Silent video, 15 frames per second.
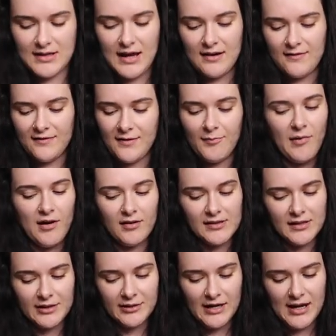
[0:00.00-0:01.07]
kind of
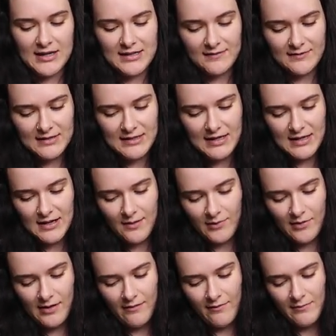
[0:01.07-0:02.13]
spark your creativity. I
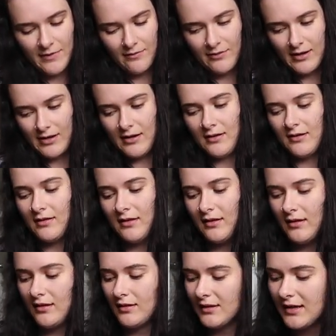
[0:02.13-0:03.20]
bought that when we were in
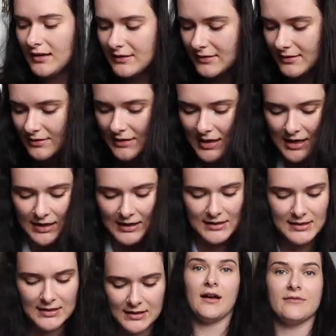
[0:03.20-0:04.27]
the Lake
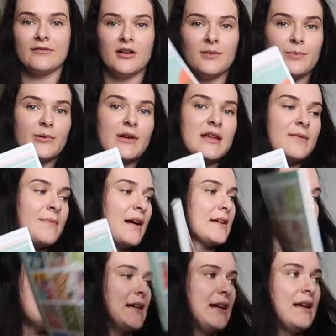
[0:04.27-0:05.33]
District. I've got a Breathe
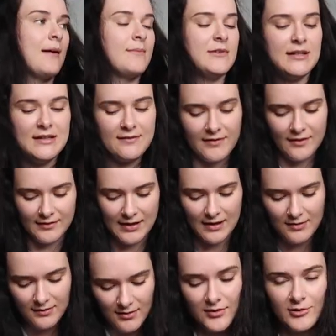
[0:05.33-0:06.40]
magazine. I'm gonna leave those
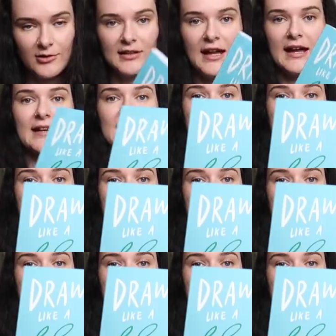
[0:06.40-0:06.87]
out. Draw Like